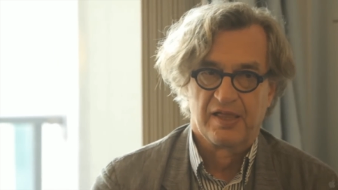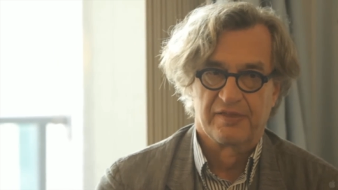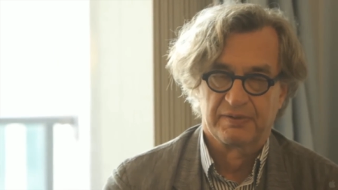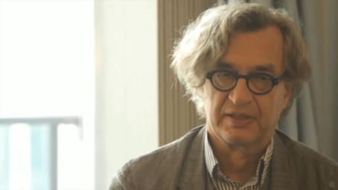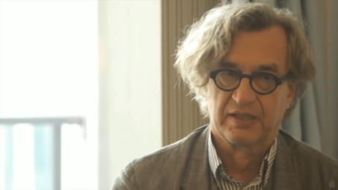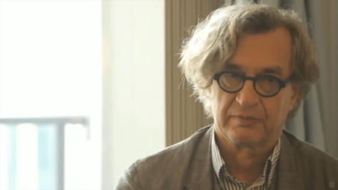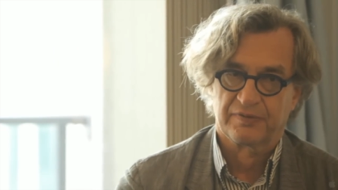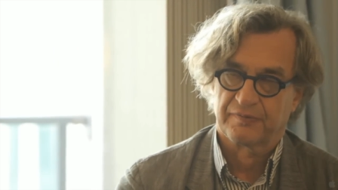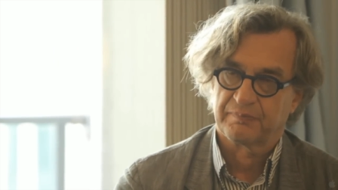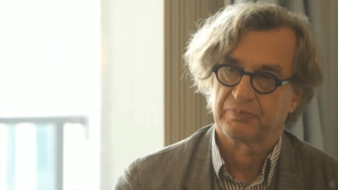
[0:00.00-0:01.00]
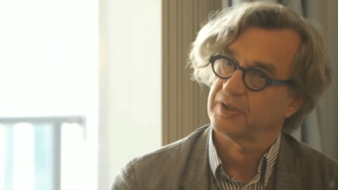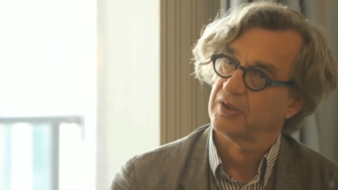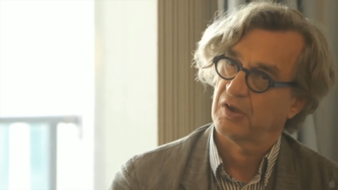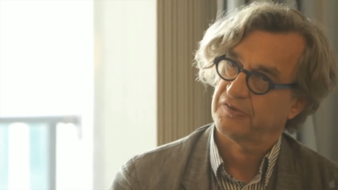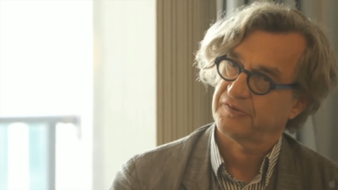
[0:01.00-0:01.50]
3D was a pretty
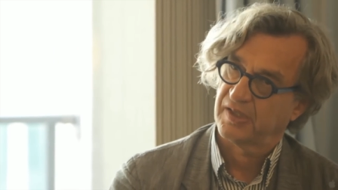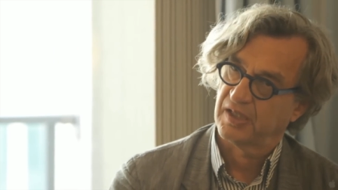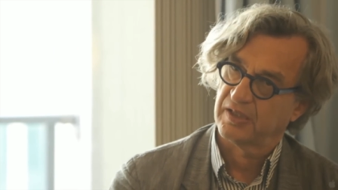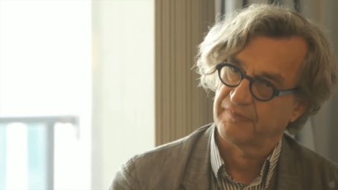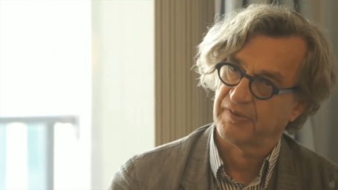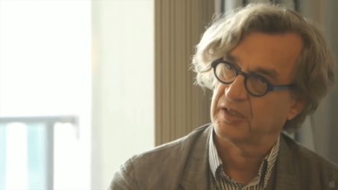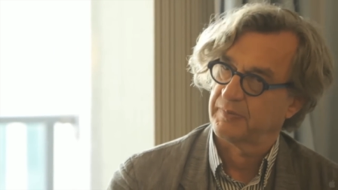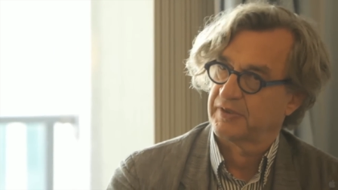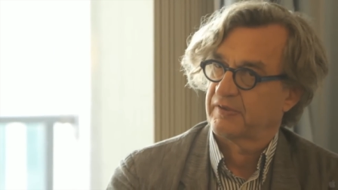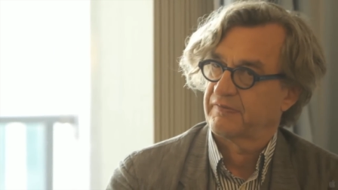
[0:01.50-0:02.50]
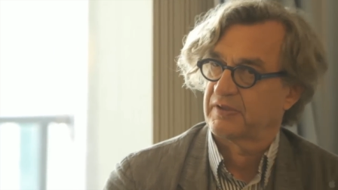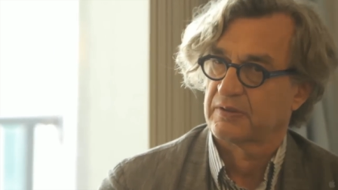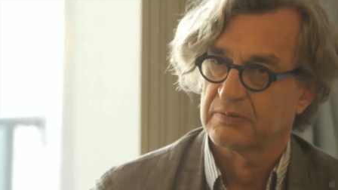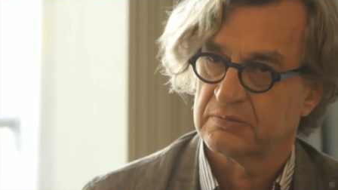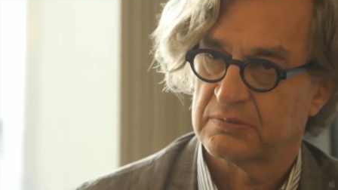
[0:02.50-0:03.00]
hostile environment.
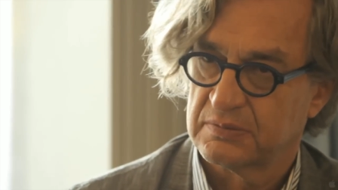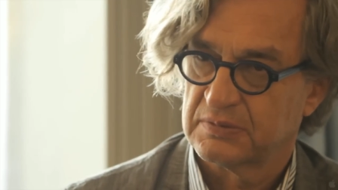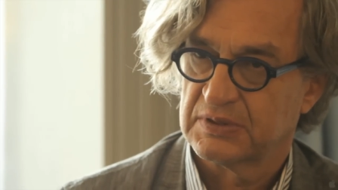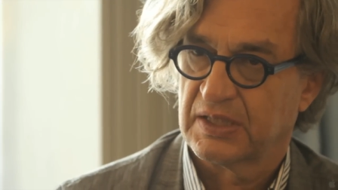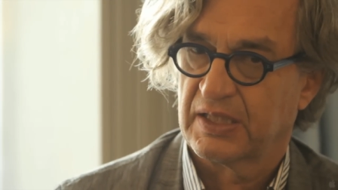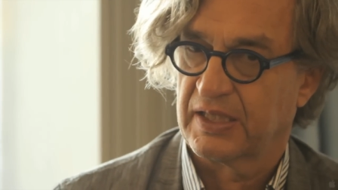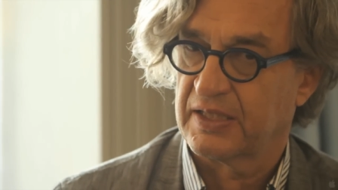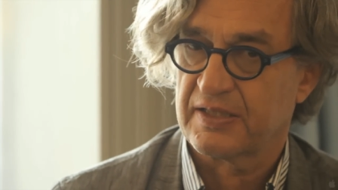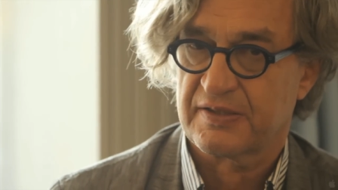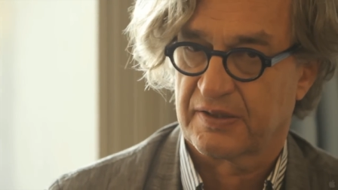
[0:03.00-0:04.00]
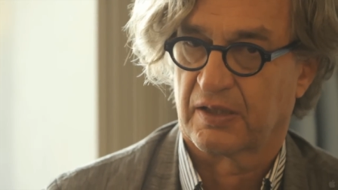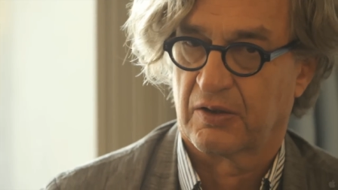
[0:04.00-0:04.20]
Mm-hmm. It is still